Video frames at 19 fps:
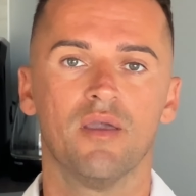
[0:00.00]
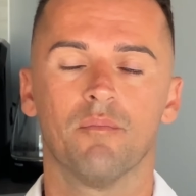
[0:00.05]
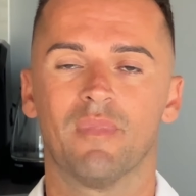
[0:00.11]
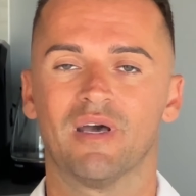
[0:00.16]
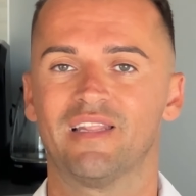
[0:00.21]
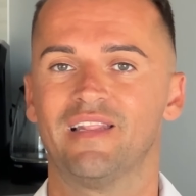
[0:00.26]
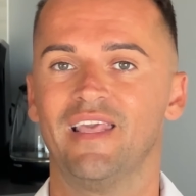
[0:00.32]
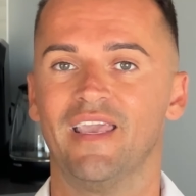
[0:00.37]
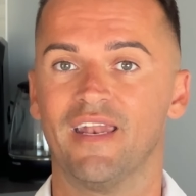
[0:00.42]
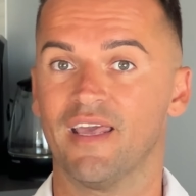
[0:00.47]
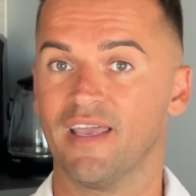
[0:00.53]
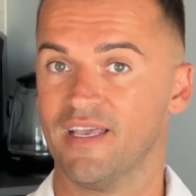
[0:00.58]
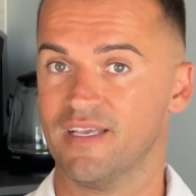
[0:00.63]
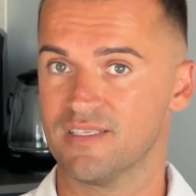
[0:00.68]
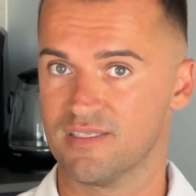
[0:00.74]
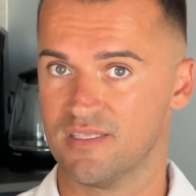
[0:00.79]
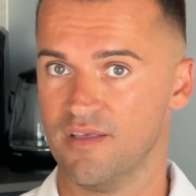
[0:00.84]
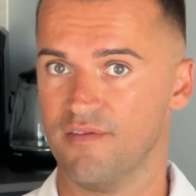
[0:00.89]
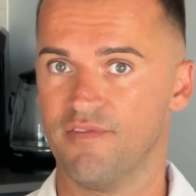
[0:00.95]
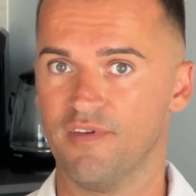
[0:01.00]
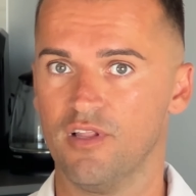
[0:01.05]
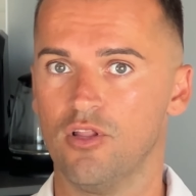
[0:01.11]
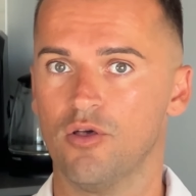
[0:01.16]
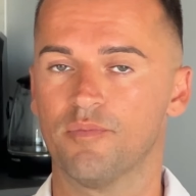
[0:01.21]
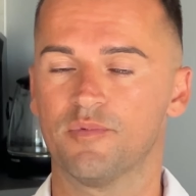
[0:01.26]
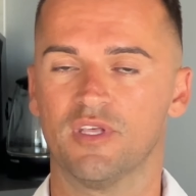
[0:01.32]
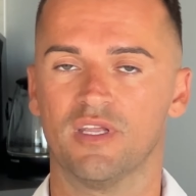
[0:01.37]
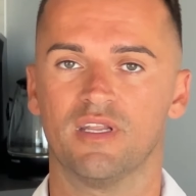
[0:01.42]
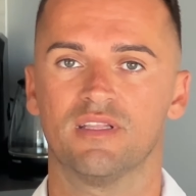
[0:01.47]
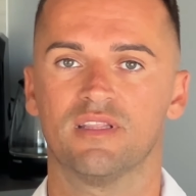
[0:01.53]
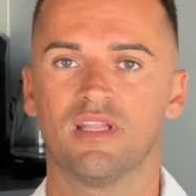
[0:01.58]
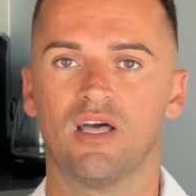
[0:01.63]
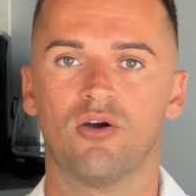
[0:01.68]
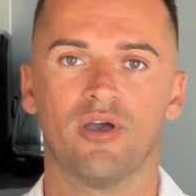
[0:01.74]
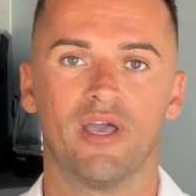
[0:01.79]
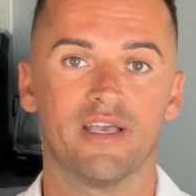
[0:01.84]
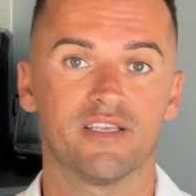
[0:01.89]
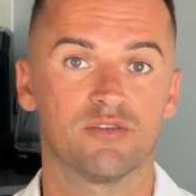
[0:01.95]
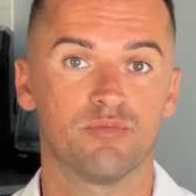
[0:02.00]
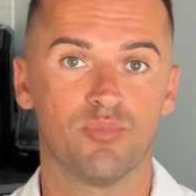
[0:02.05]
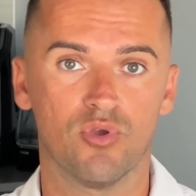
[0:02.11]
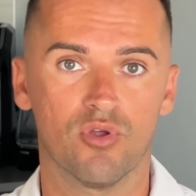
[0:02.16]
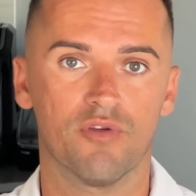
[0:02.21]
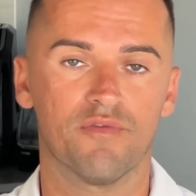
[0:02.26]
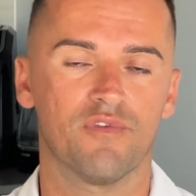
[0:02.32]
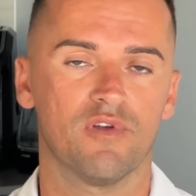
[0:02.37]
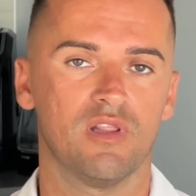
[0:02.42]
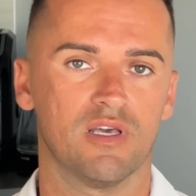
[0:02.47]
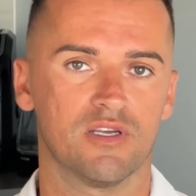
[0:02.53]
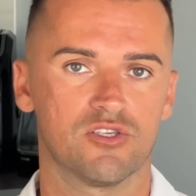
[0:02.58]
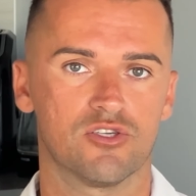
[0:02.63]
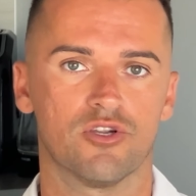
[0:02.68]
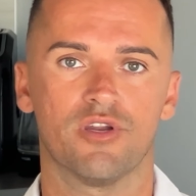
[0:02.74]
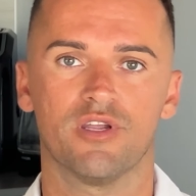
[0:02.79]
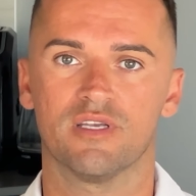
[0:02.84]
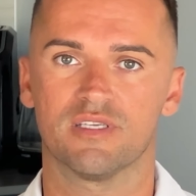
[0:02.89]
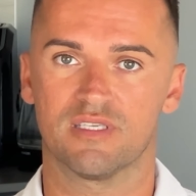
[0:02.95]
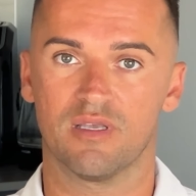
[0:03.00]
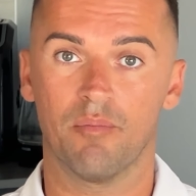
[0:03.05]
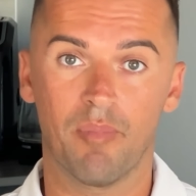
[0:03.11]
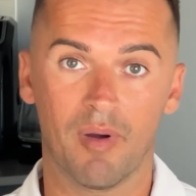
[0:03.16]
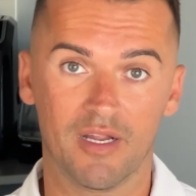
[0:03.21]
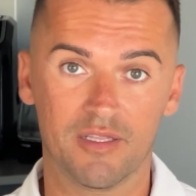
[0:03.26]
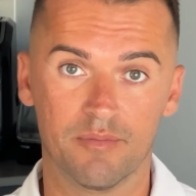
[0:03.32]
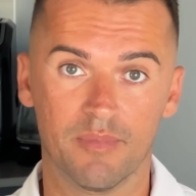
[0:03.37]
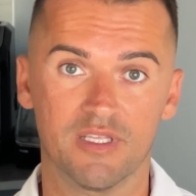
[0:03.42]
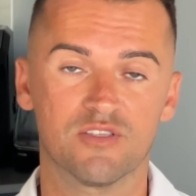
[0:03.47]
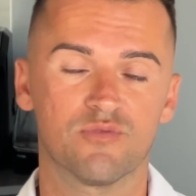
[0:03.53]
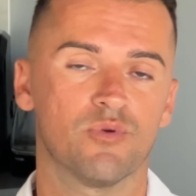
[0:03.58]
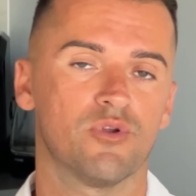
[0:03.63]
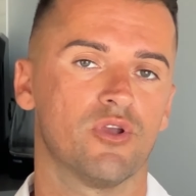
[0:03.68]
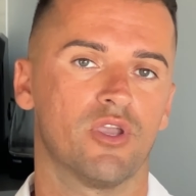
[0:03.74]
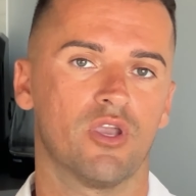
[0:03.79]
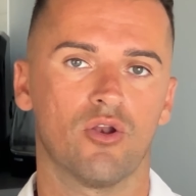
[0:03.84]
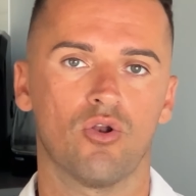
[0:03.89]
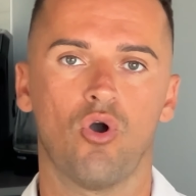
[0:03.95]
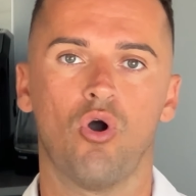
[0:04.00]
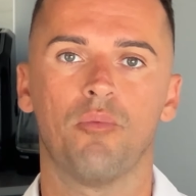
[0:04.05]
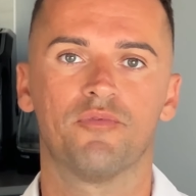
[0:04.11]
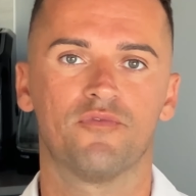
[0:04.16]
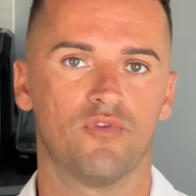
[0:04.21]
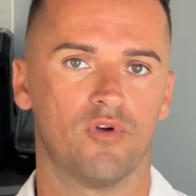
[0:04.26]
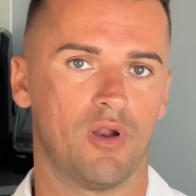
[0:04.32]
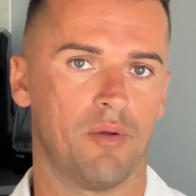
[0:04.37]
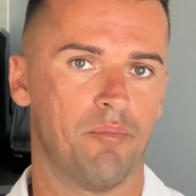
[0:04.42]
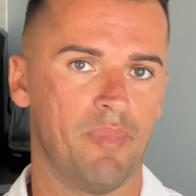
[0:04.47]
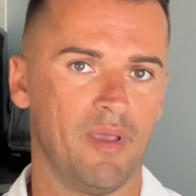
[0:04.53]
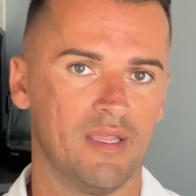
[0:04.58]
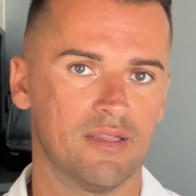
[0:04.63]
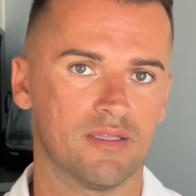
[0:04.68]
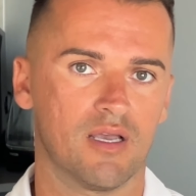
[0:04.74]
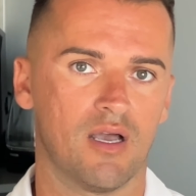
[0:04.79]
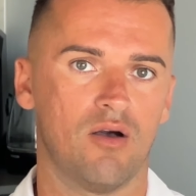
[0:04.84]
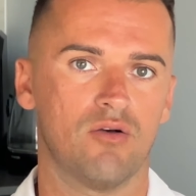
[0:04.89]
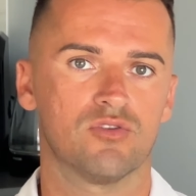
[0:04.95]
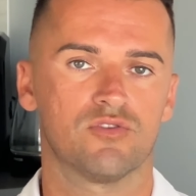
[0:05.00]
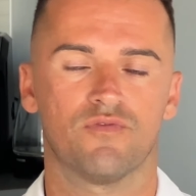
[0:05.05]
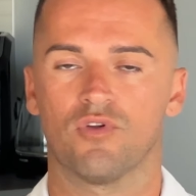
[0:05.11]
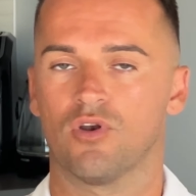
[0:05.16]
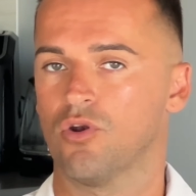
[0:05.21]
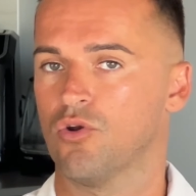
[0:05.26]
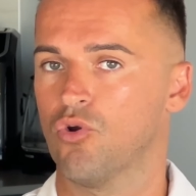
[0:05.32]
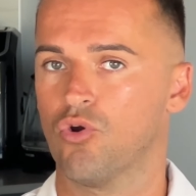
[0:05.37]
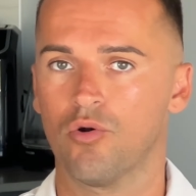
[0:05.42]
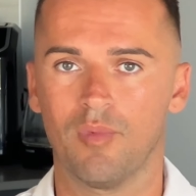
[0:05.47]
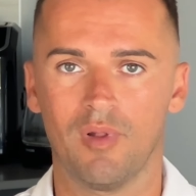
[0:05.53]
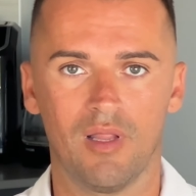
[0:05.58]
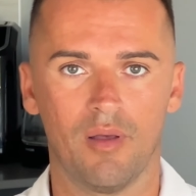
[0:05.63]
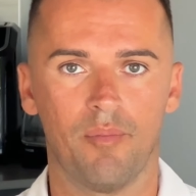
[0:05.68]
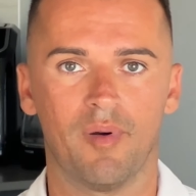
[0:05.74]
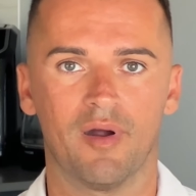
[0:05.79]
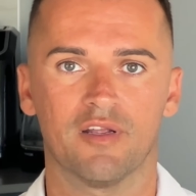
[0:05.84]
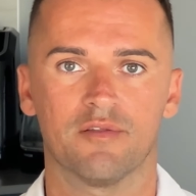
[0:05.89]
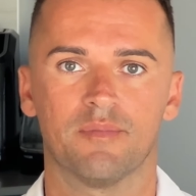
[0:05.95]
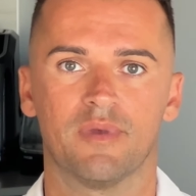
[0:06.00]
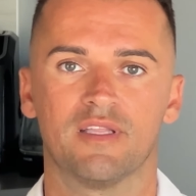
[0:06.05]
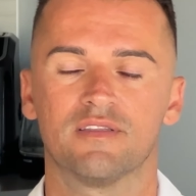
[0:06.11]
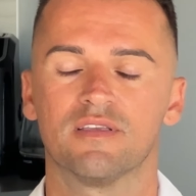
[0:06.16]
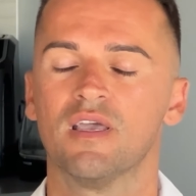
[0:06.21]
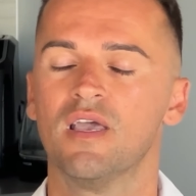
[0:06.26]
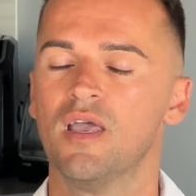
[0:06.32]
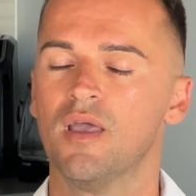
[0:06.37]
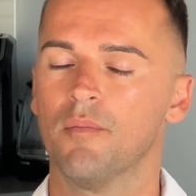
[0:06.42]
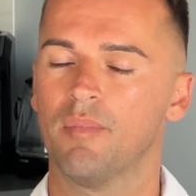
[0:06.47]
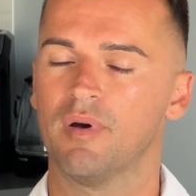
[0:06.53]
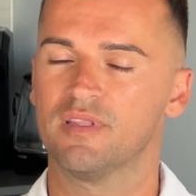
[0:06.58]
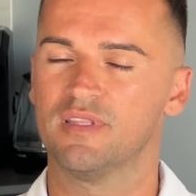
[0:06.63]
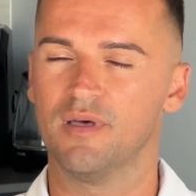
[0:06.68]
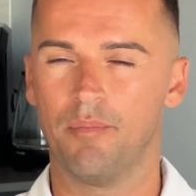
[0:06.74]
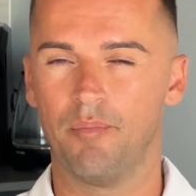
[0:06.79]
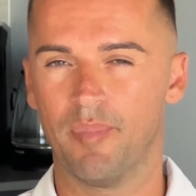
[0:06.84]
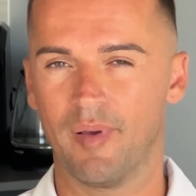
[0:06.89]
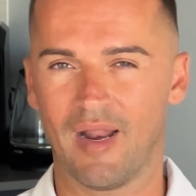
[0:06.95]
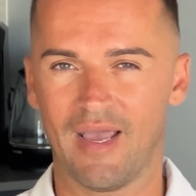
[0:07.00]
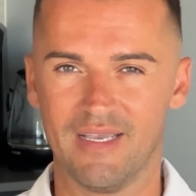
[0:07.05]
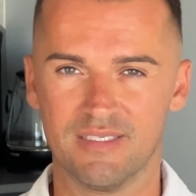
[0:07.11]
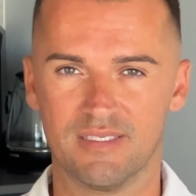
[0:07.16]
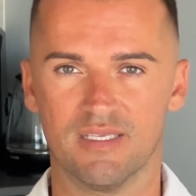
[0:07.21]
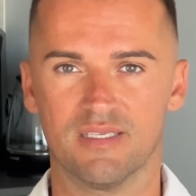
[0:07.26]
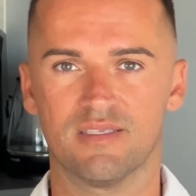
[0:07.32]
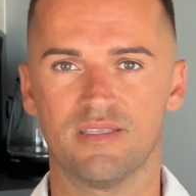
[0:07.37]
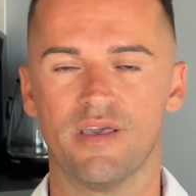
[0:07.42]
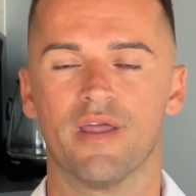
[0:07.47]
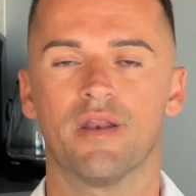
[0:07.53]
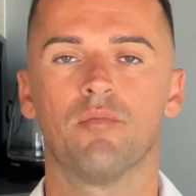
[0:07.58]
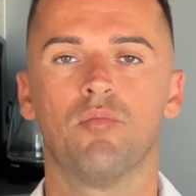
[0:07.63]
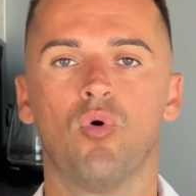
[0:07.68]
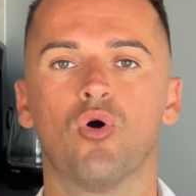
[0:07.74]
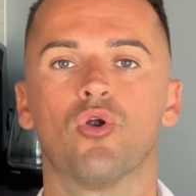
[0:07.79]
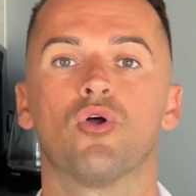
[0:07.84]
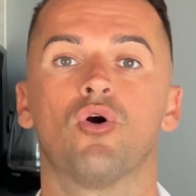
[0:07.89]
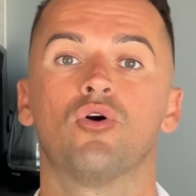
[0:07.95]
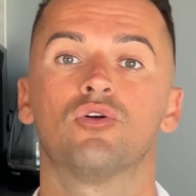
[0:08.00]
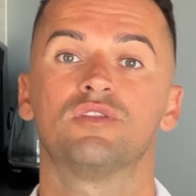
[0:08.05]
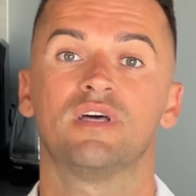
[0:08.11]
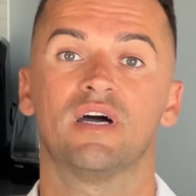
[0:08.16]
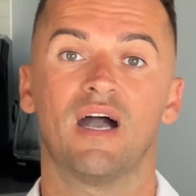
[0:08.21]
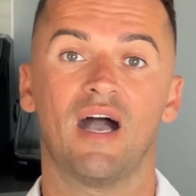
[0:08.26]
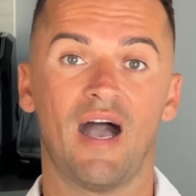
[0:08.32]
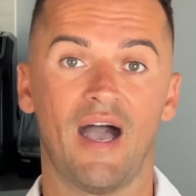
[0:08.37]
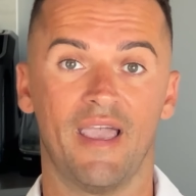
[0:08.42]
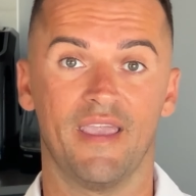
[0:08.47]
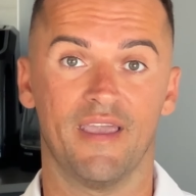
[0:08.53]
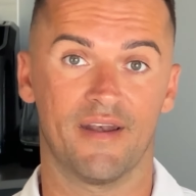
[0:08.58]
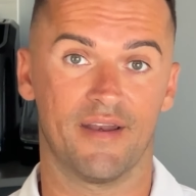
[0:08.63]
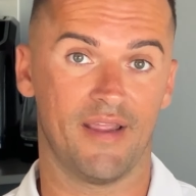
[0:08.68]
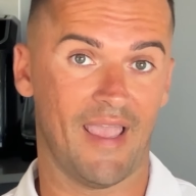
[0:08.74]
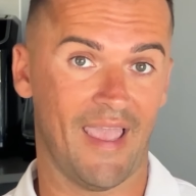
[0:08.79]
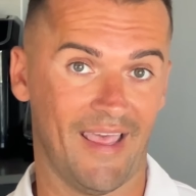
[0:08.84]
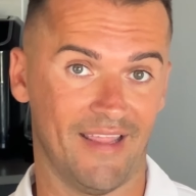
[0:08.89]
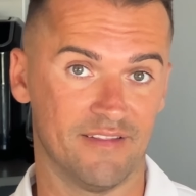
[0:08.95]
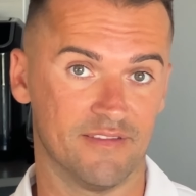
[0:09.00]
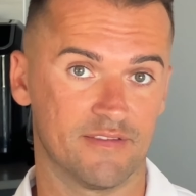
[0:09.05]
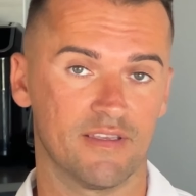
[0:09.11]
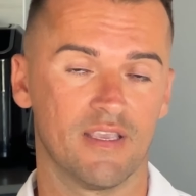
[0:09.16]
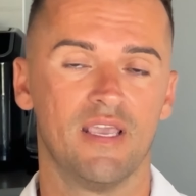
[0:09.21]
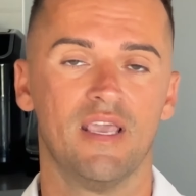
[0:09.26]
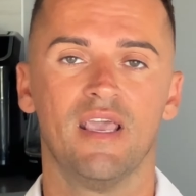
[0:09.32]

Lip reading: Madliena has developed, and it now has beautiful luxurious apartments where you can opt for a penthouse, for a normal apartment, but the prices there are more on the higher end.